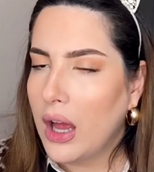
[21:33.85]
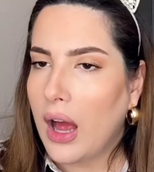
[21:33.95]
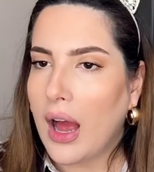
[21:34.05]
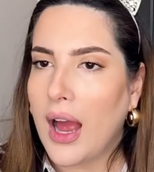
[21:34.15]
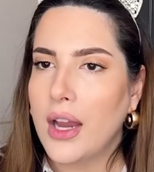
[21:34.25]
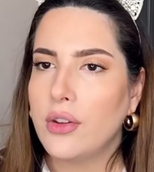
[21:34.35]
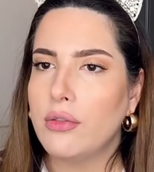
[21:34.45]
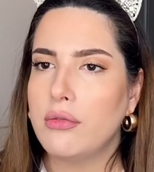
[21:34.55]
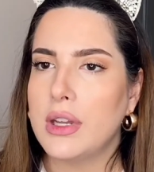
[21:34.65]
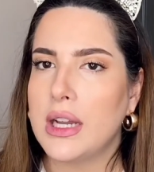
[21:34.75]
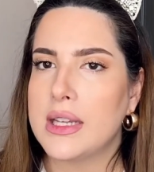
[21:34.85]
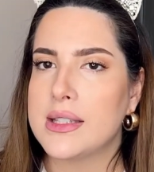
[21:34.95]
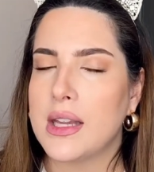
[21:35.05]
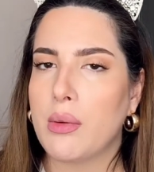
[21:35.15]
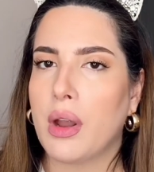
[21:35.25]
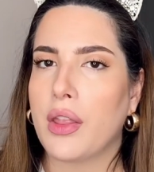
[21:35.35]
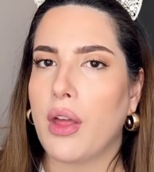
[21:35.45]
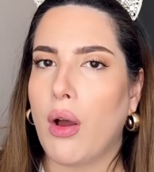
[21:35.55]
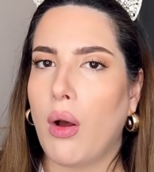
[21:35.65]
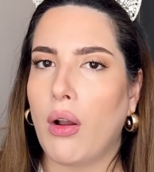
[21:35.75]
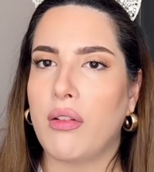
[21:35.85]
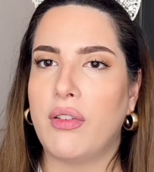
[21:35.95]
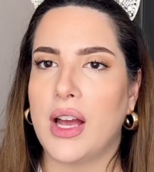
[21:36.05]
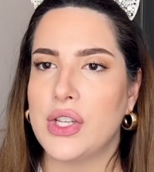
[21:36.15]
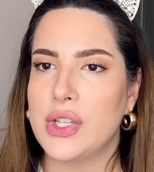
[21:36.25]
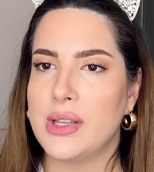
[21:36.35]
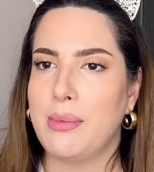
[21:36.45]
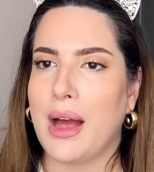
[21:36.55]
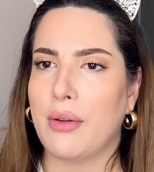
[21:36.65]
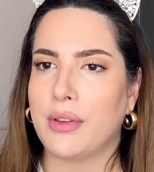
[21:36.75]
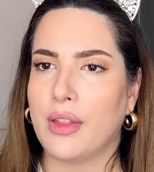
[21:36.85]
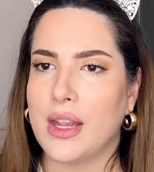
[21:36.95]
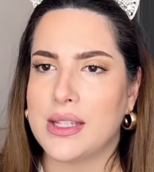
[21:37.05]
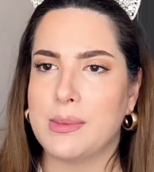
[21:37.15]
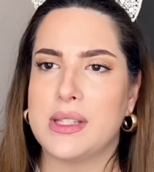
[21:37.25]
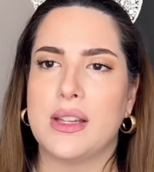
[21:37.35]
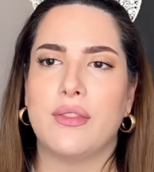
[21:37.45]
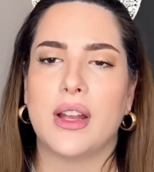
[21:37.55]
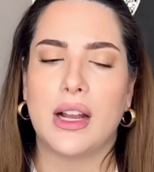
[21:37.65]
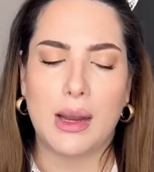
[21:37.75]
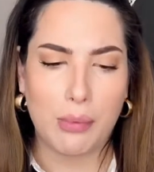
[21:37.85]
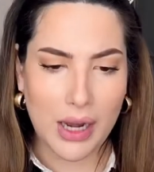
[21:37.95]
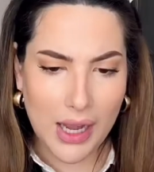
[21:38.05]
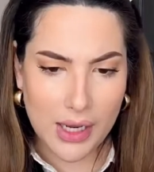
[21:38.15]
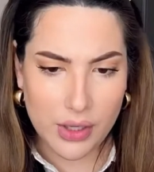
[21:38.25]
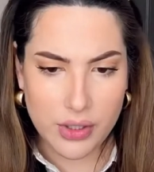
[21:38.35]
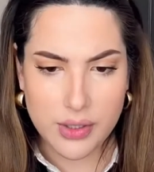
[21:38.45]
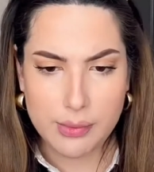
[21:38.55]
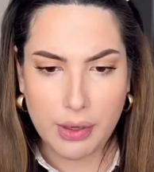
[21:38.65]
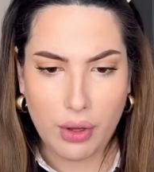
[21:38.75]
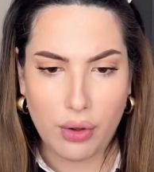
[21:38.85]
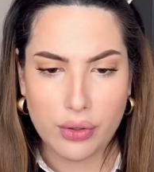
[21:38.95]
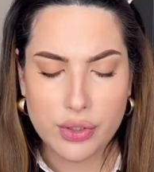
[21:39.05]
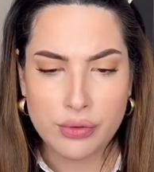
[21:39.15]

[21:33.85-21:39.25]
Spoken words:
I don't really see what the whole fuss is about these specific lip liners, because